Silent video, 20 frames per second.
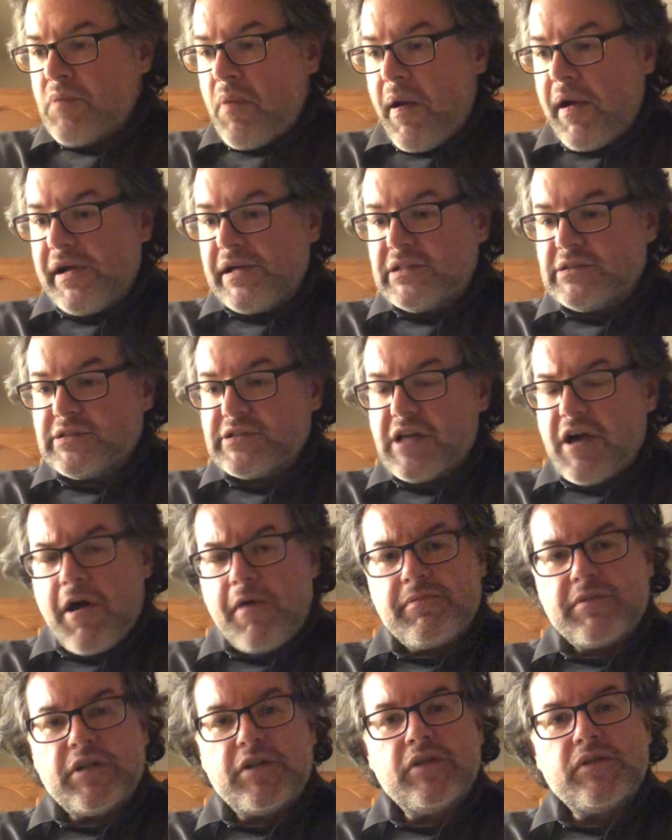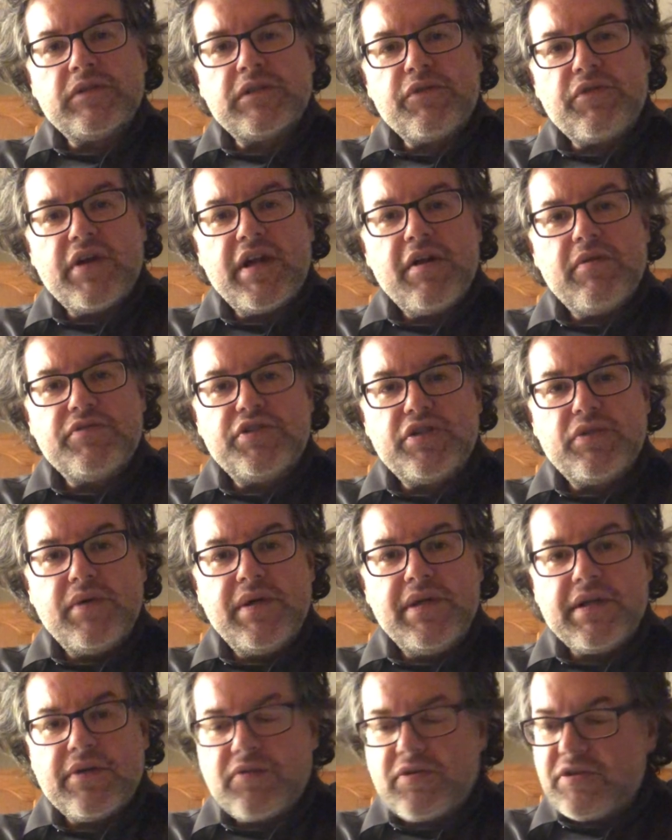And, oh, I forgot how
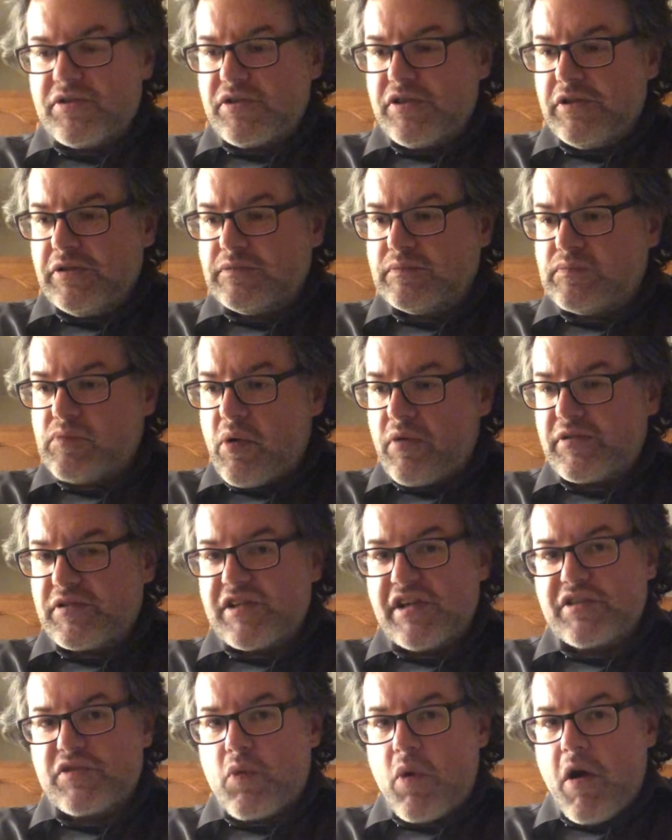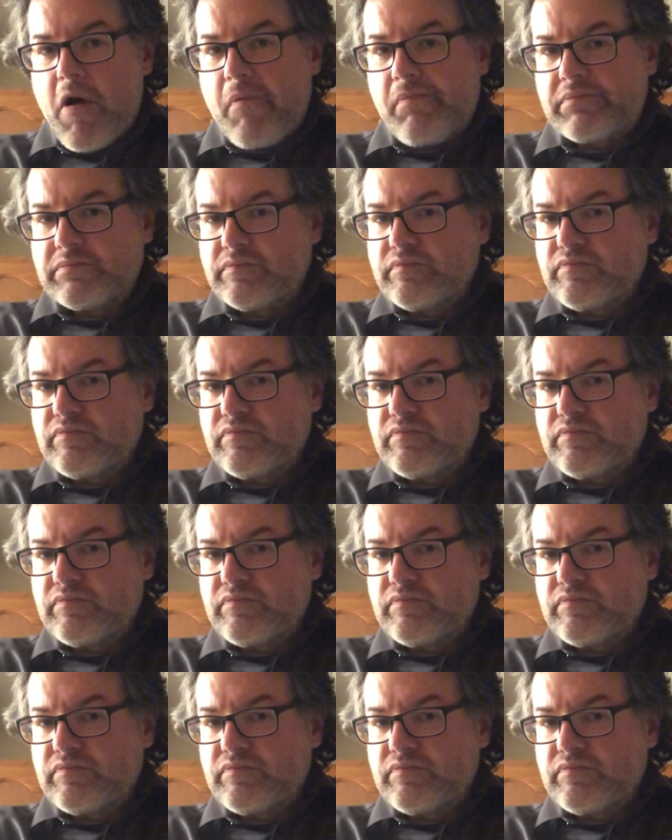chewy liver is too. It takes a while.